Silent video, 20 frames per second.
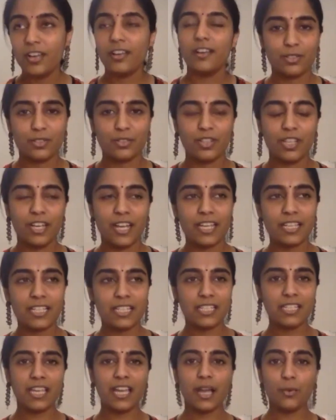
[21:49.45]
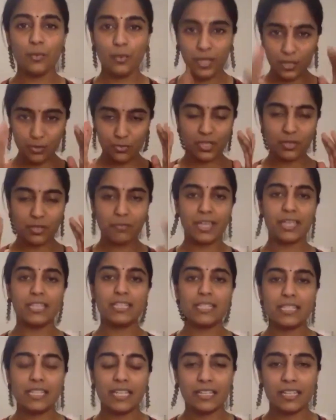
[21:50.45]
So the next day I went with a
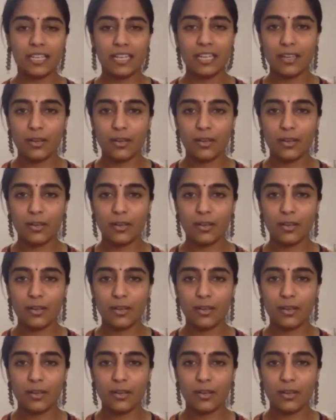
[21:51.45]
mindset,